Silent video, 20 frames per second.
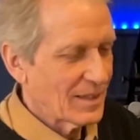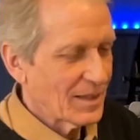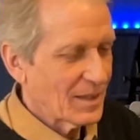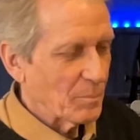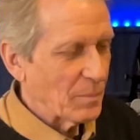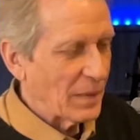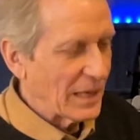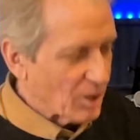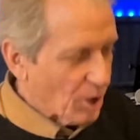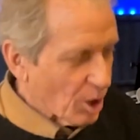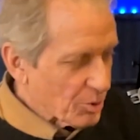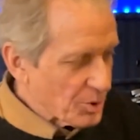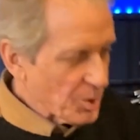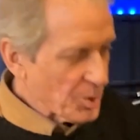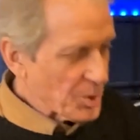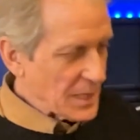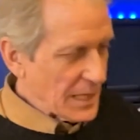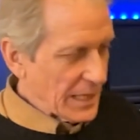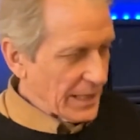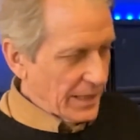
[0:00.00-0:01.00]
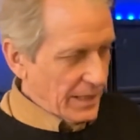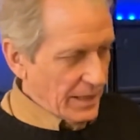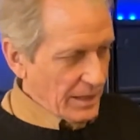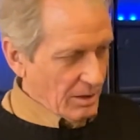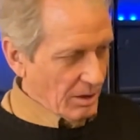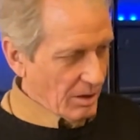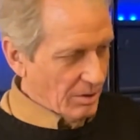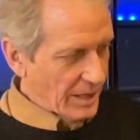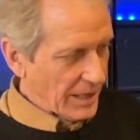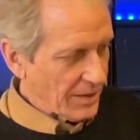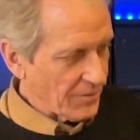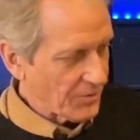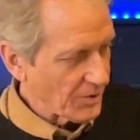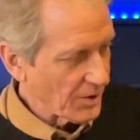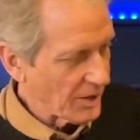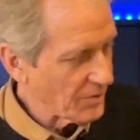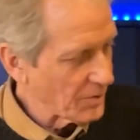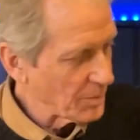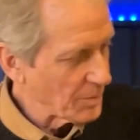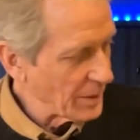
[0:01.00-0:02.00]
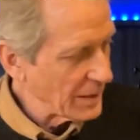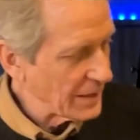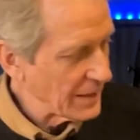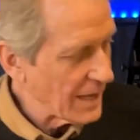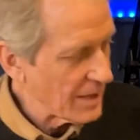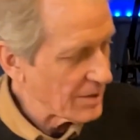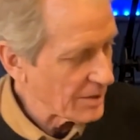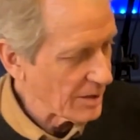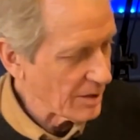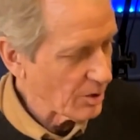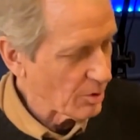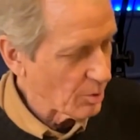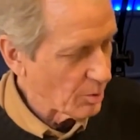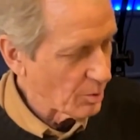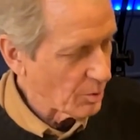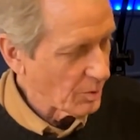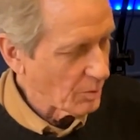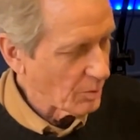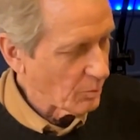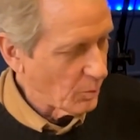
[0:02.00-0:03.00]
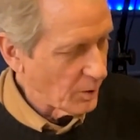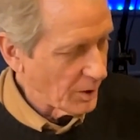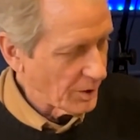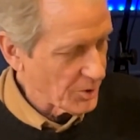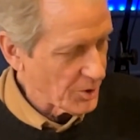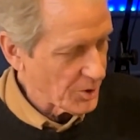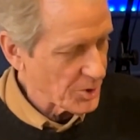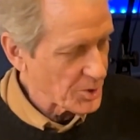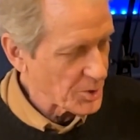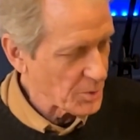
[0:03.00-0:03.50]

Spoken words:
My go-to setting, okay, for everybody out there who wonders,